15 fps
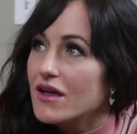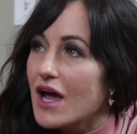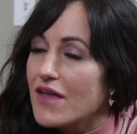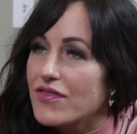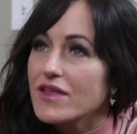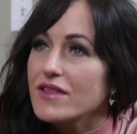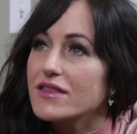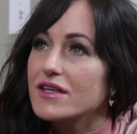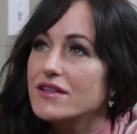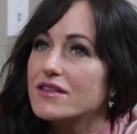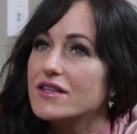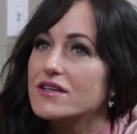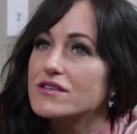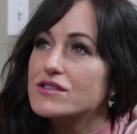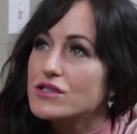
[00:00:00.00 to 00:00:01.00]
I think
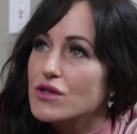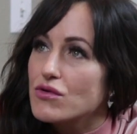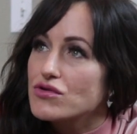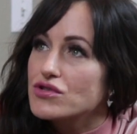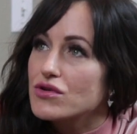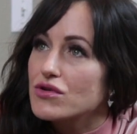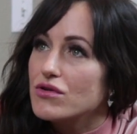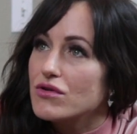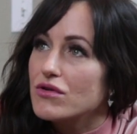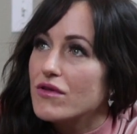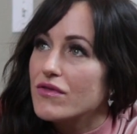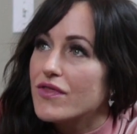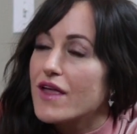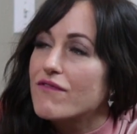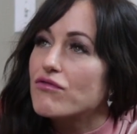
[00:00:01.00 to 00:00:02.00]
that
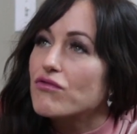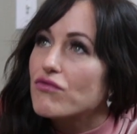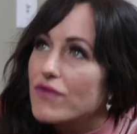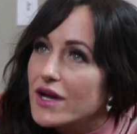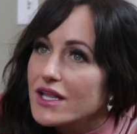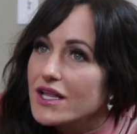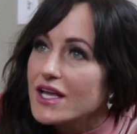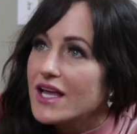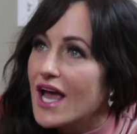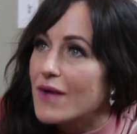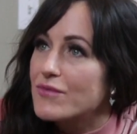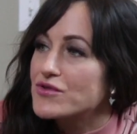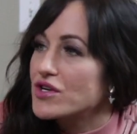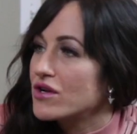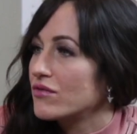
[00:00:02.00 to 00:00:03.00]
they've really
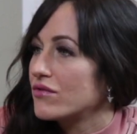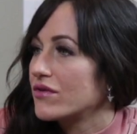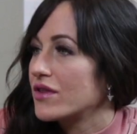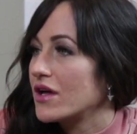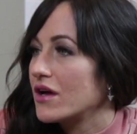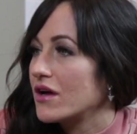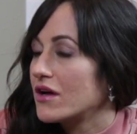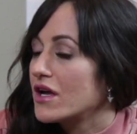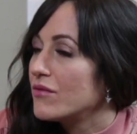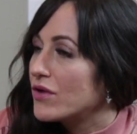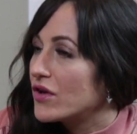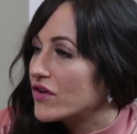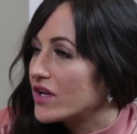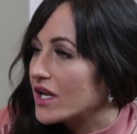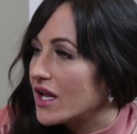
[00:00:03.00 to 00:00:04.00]
captured the
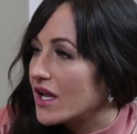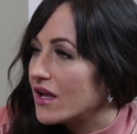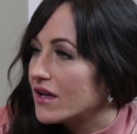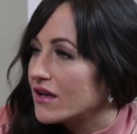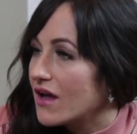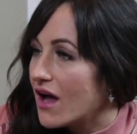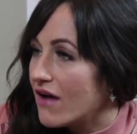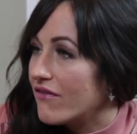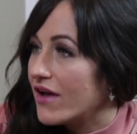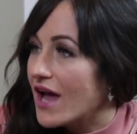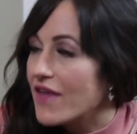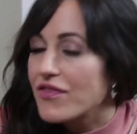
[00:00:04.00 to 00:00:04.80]
community of it.